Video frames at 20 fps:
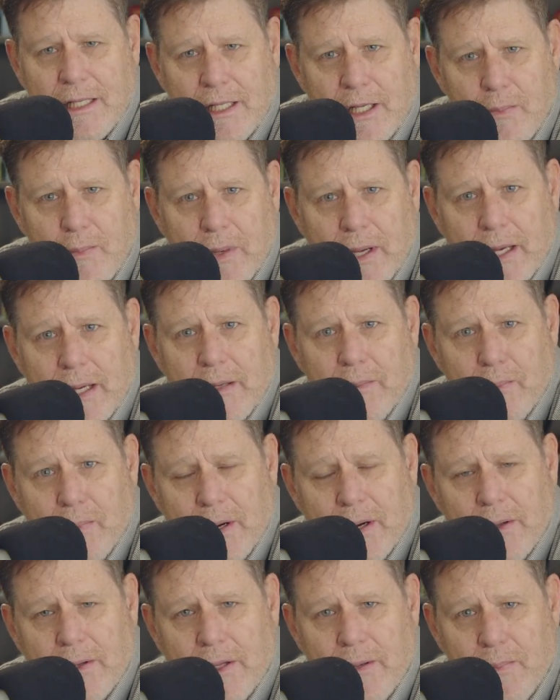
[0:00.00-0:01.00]
Olympic and
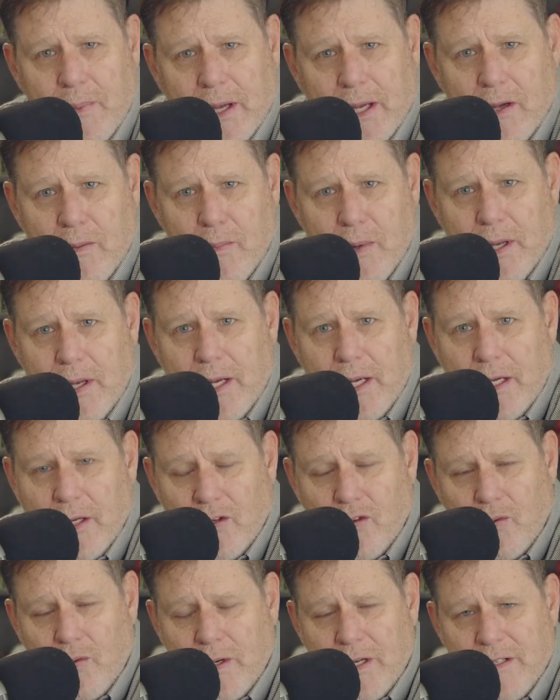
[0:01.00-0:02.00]
Paralympic Committee
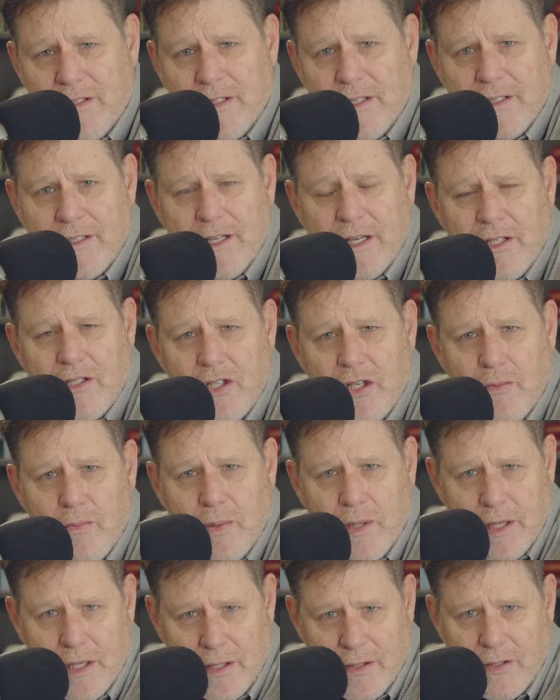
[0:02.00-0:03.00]
and 26
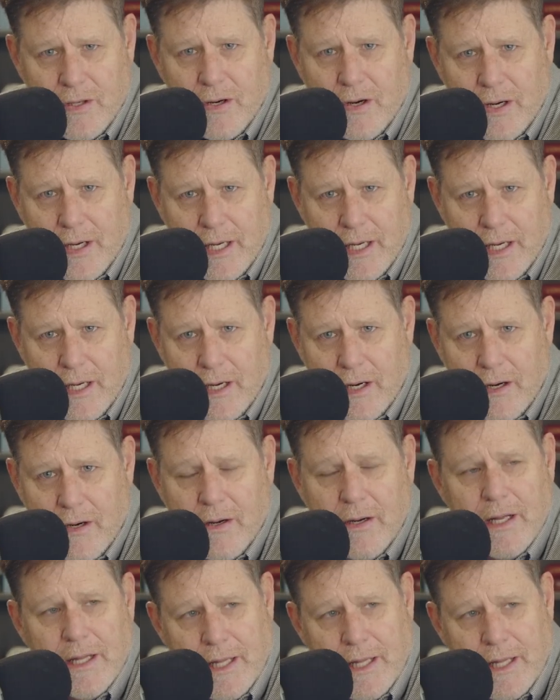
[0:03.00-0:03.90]
NGBs are here,